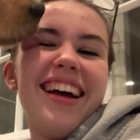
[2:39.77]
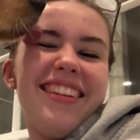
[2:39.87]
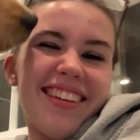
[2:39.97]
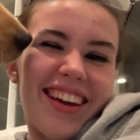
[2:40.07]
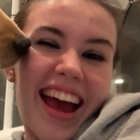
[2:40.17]

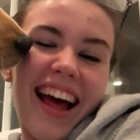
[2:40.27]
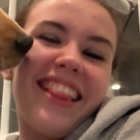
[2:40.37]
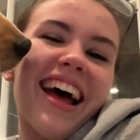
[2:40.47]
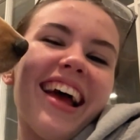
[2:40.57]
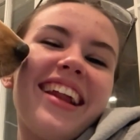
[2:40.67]
So yeah,
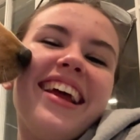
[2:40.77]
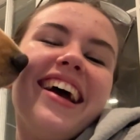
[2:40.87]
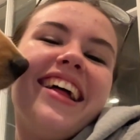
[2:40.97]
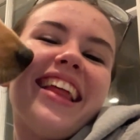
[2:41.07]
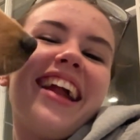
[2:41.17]

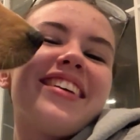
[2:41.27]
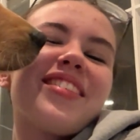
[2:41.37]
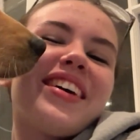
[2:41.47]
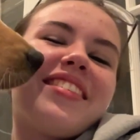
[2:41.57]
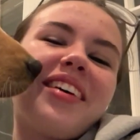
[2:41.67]
that is
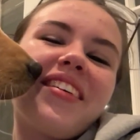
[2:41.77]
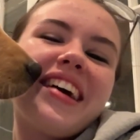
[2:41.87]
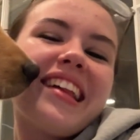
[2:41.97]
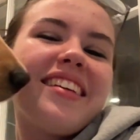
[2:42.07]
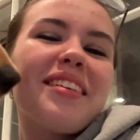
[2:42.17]
what
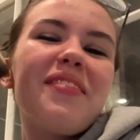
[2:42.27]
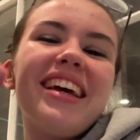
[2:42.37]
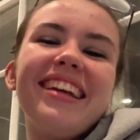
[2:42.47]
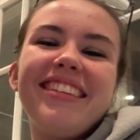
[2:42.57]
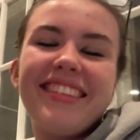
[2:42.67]
surrealism
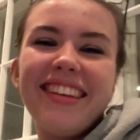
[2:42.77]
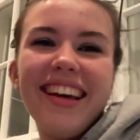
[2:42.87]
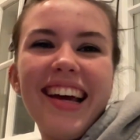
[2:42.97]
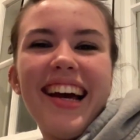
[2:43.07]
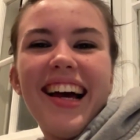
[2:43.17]
is.
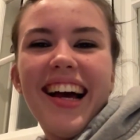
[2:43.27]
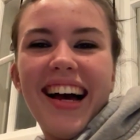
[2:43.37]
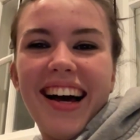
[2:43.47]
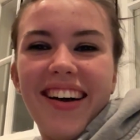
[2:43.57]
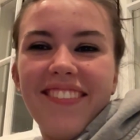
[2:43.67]

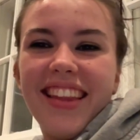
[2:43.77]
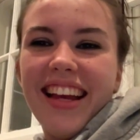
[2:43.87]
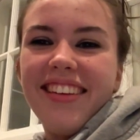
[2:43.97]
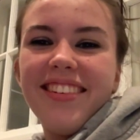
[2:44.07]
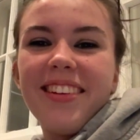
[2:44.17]

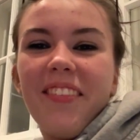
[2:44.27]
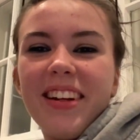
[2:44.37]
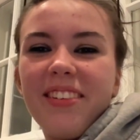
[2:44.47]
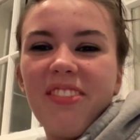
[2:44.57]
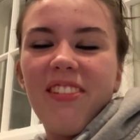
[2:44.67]
Thank you so
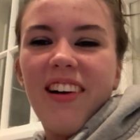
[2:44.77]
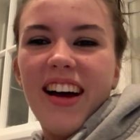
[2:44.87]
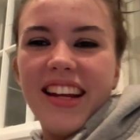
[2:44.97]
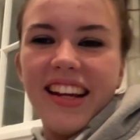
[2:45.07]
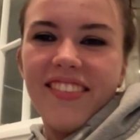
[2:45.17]
much for
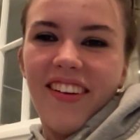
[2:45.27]
watching.